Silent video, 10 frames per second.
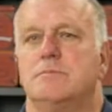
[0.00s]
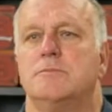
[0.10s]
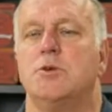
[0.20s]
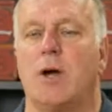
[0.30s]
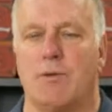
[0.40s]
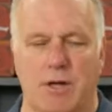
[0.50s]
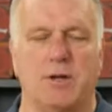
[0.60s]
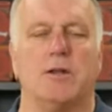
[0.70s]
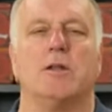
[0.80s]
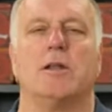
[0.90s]
You have handed
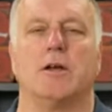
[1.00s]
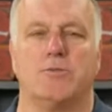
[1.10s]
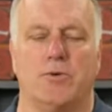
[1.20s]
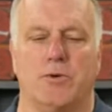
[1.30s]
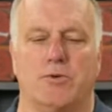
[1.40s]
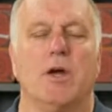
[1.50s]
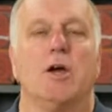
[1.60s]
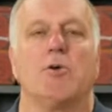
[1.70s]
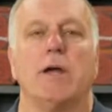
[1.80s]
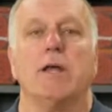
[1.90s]
in the last photos.
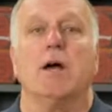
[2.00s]
Great.